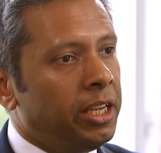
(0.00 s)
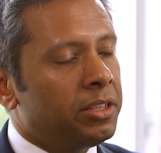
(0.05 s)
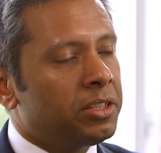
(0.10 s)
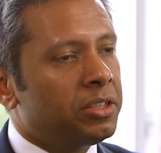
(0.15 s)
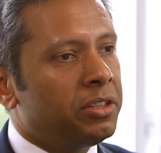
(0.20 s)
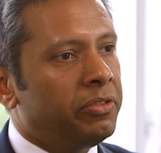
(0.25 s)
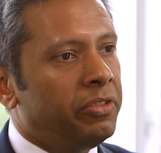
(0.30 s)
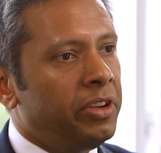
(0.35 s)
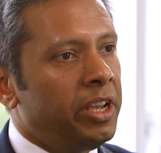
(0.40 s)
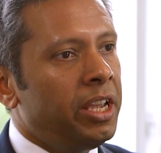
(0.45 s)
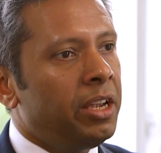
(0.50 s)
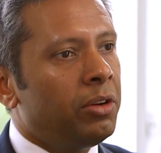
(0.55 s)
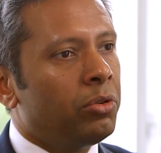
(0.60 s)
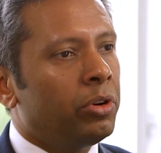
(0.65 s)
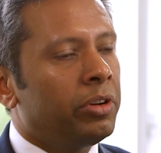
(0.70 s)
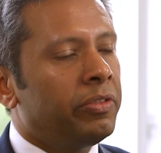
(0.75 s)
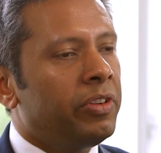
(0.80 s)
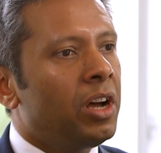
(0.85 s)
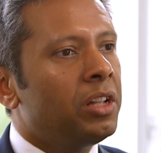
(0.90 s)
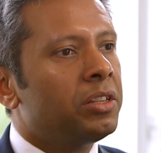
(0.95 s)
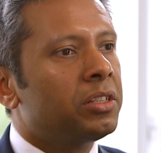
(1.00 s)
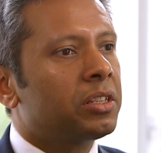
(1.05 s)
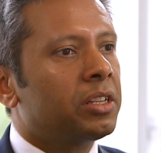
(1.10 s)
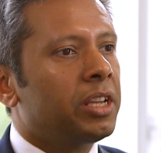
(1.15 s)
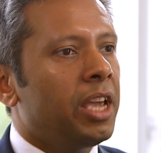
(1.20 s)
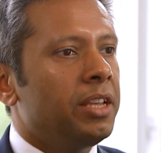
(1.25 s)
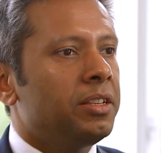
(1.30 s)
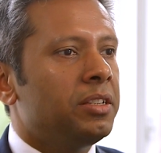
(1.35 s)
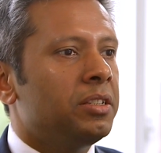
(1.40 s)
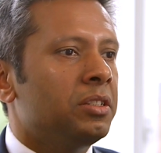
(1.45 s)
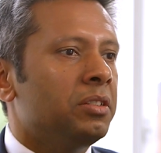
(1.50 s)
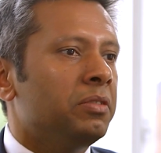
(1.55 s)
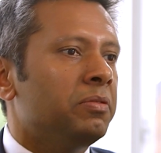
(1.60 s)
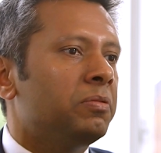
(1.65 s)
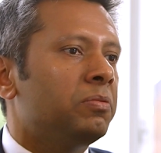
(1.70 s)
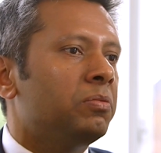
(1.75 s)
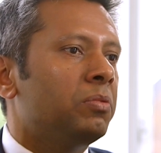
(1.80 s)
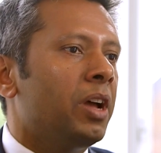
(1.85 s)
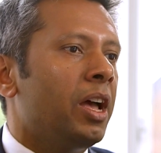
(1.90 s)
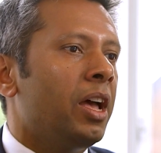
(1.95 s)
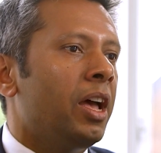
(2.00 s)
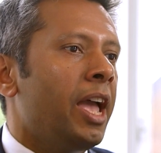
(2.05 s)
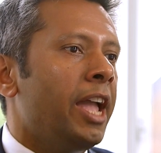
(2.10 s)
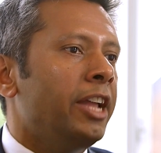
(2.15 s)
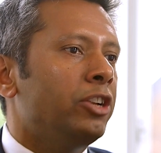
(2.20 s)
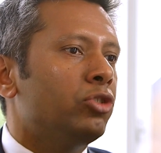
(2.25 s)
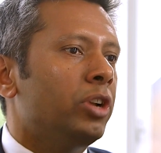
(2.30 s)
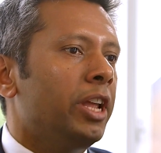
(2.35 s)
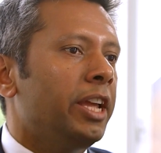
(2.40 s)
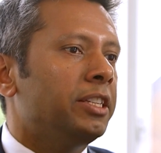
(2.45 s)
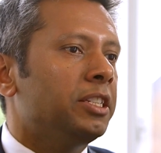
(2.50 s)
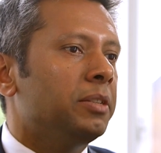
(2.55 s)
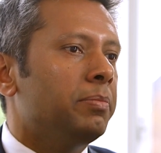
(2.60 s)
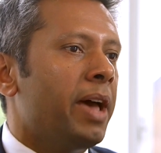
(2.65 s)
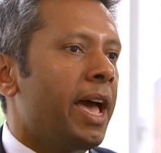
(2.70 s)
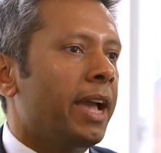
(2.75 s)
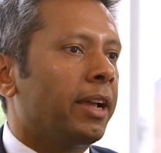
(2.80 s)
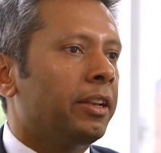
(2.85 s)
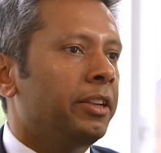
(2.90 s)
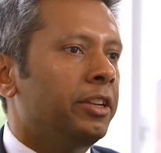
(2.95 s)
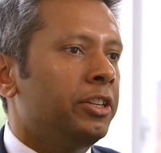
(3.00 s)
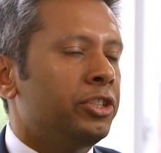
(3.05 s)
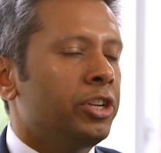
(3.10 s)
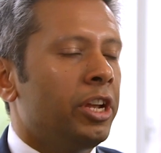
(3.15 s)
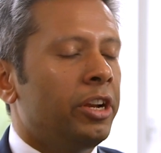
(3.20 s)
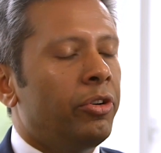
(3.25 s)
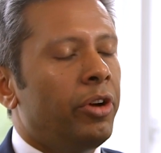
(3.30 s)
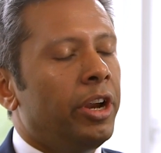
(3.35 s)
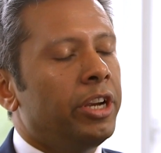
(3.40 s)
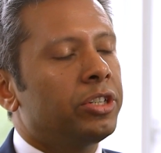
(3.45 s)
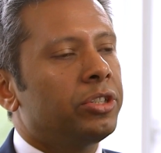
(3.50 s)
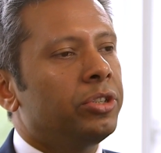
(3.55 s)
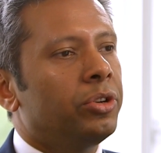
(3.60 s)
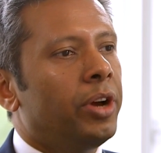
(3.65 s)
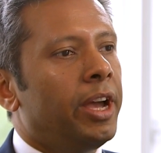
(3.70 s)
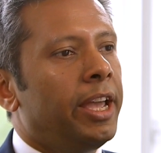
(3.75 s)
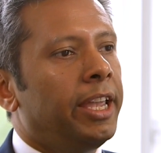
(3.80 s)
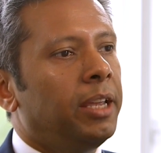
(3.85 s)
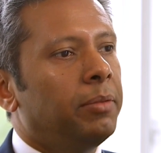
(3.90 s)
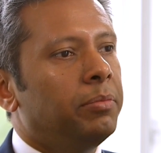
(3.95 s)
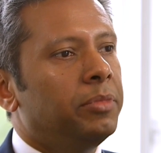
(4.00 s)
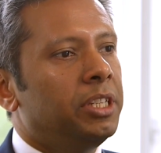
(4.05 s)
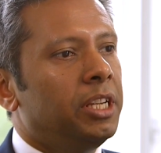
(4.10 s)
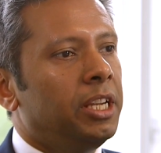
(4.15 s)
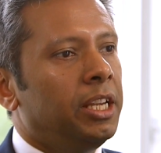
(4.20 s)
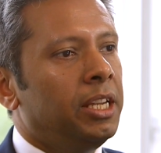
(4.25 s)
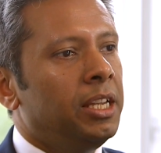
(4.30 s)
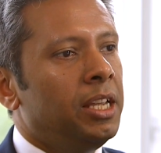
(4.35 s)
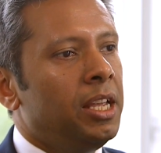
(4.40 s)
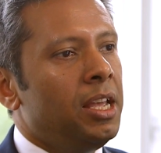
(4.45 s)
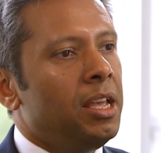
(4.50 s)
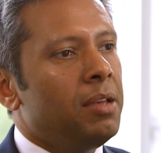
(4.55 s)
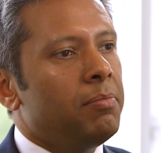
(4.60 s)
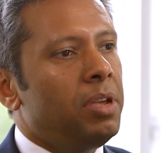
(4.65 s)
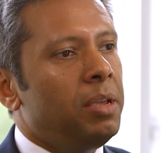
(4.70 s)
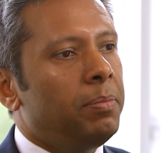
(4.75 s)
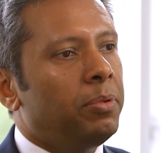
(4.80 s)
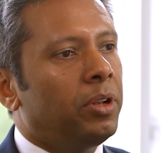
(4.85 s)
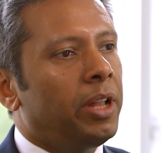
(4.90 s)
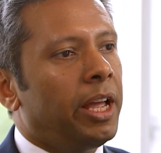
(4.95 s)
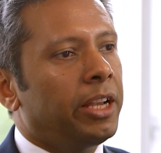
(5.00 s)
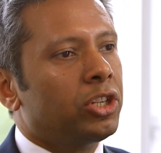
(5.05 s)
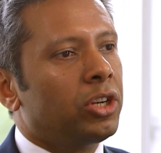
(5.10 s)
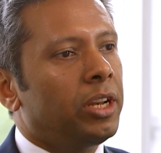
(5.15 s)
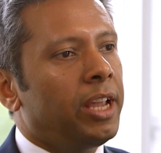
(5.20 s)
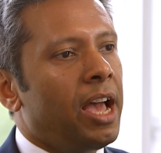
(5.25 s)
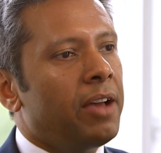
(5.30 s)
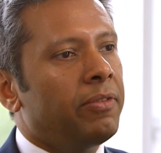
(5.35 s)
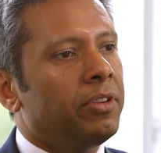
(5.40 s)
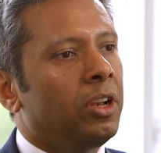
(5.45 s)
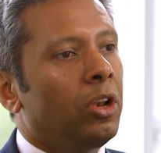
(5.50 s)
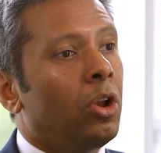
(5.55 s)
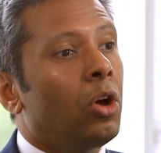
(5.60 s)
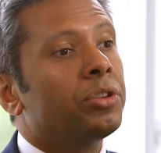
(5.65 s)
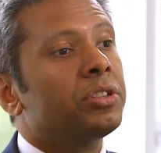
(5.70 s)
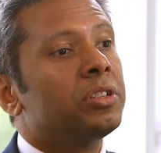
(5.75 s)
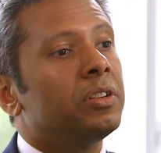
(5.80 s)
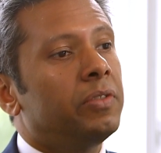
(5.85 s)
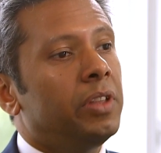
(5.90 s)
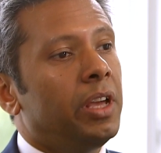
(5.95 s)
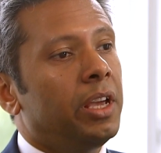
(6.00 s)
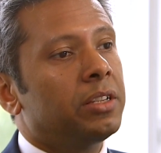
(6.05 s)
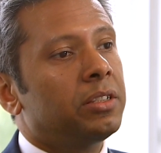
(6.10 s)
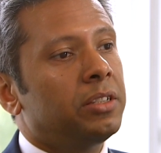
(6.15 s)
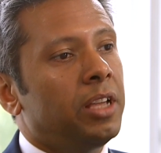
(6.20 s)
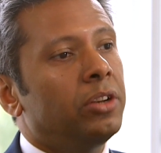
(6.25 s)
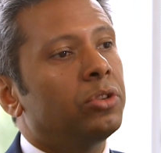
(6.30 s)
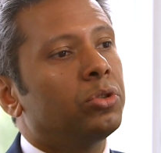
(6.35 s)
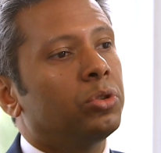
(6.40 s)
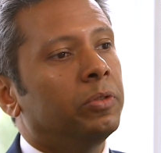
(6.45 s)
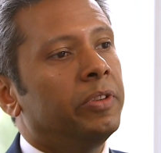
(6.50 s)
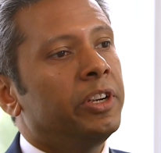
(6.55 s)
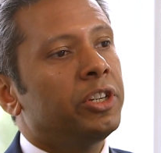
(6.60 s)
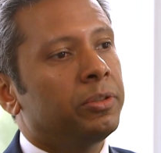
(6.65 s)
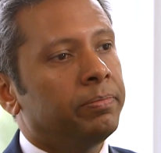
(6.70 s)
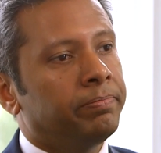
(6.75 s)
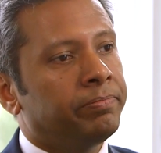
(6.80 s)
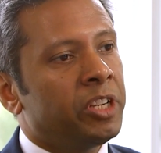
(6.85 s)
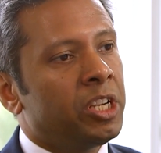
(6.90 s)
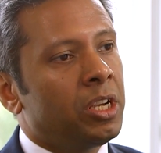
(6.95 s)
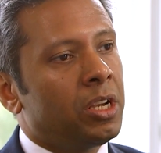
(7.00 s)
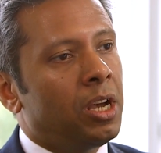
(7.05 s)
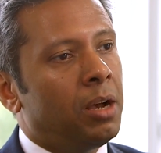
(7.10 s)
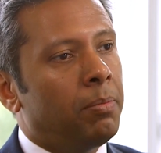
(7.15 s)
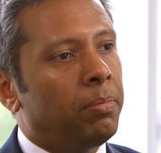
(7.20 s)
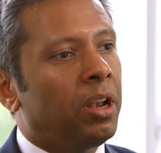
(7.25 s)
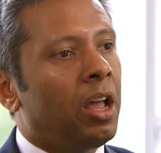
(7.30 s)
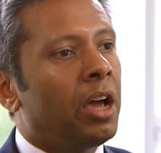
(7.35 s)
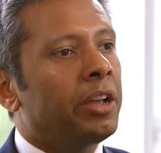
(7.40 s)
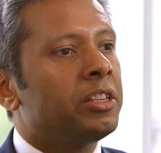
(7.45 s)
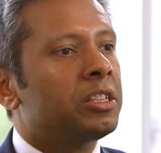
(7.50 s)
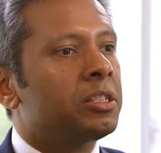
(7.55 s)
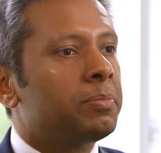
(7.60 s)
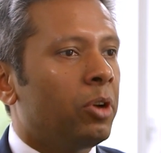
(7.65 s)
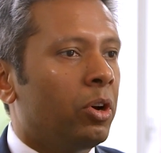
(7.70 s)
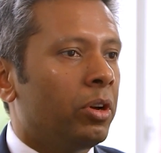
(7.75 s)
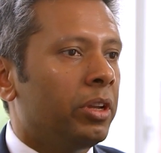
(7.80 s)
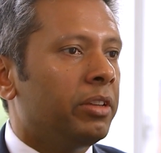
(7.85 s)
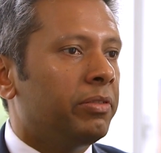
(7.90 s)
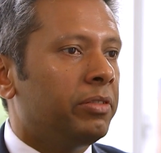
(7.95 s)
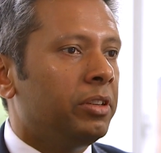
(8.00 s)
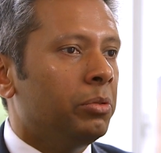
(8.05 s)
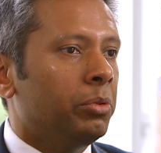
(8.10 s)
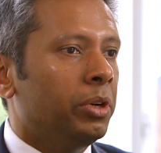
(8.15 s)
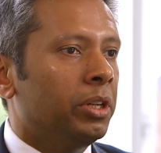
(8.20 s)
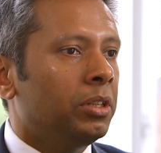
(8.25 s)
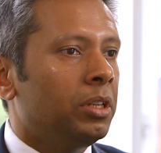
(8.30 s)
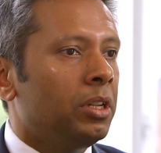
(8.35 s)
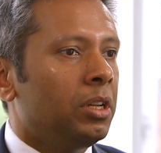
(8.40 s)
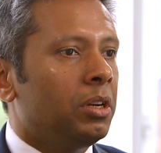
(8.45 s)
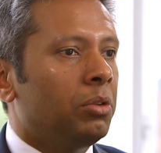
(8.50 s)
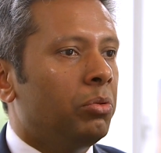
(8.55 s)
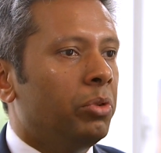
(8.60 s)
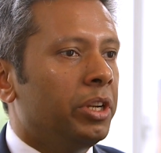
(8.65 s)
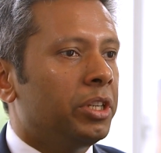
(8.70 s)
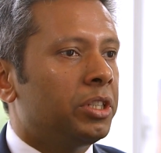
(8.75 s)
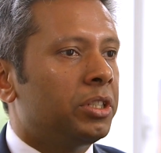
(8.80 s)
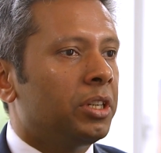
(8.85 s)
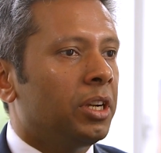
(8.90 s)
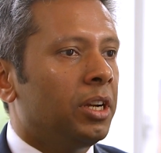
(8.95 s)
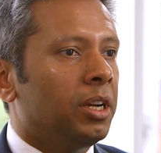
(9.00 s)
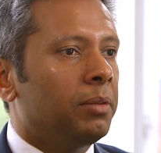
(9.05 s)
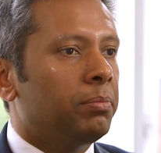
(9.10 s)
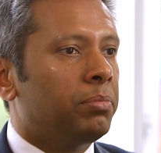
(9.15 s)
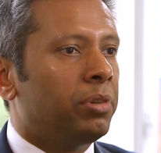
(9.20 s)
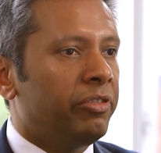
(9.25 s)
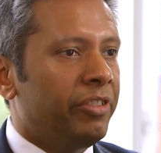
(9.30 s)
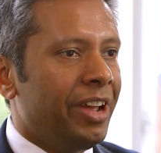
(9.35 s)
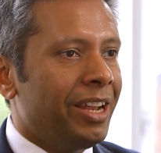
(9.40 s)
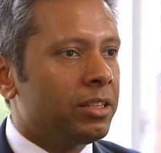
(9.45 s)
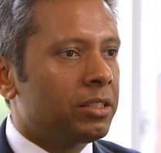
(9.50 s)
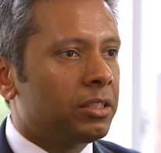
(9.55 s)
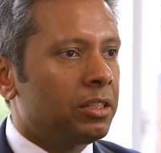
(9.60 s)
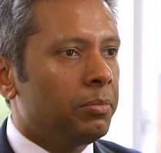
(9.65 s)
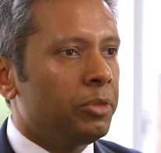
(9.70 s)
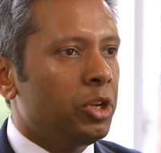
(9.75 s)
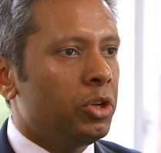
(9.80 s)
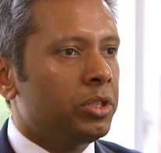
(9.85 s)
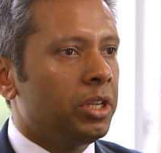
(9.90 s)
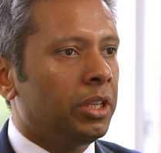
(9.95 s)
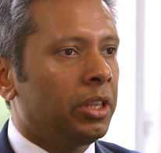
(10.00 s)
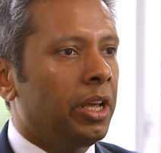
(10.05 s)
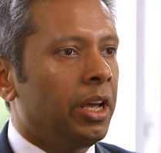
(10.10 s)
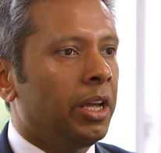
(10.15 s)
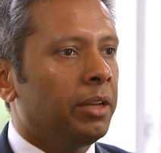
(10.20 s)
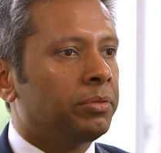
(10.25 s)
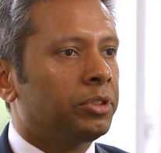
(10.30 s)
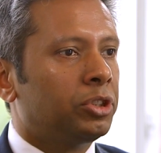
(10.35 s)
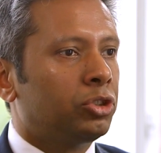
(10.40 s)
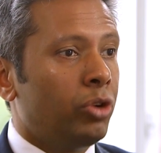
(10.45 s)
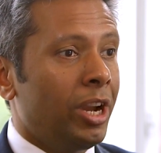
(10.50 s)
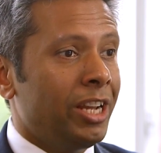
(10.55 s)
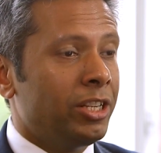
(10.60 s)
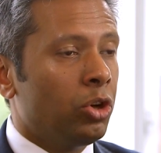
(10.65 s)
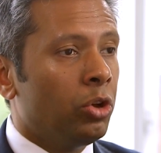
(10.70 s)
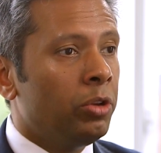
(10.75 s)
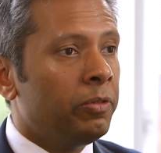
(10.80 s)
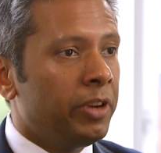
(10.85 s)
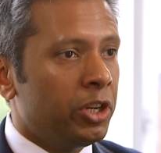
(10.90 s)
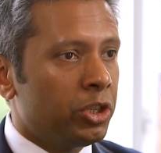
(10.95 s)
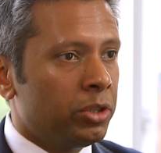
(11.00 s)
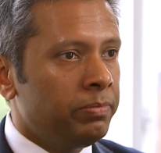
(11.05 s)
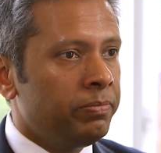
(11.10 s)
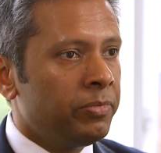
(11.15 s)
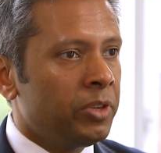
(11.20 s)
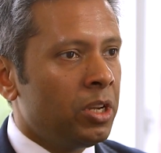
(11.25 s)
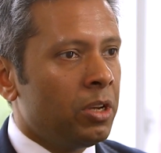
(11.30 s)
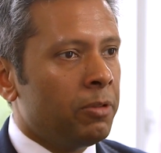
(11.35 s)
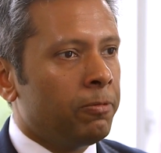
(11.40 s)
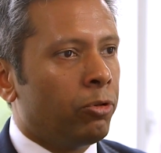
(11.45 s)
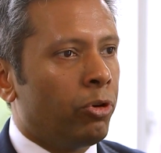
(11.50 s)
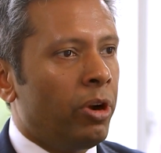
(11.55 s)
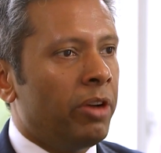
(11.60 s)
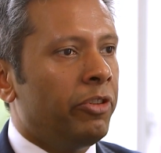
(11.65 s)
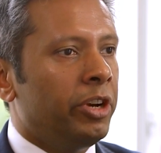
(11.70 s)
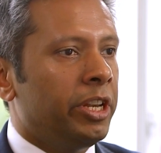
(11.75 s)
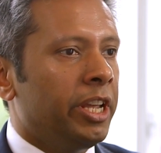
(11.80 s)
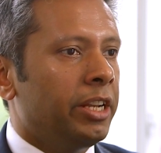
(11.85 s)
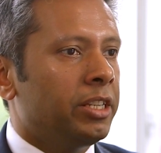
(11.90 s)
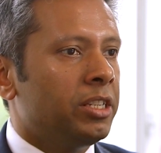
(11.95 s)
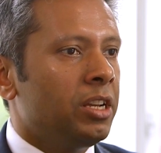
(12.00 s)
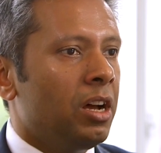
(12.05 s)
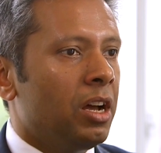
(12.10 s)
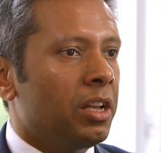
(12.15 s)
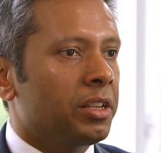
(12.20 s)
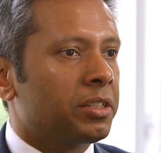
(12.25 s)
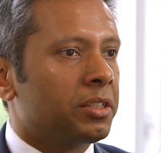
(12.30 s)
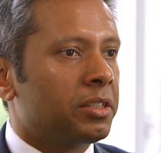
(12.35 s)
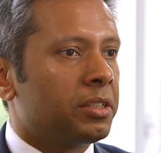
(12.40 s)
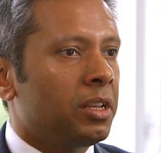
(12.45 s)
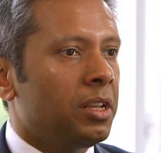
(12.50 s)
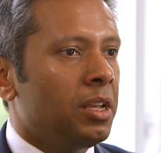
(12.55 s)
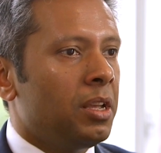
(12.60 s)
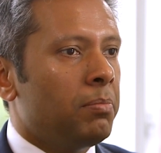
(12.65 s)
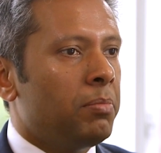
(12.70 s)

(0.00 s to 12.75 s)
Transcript: in severe or advanced cases of age-related macular degeneration, or AMD, people actually have a loss of their central vision, a blind spot, if you will, which prevents them using their straight-on vision for everyday tasks.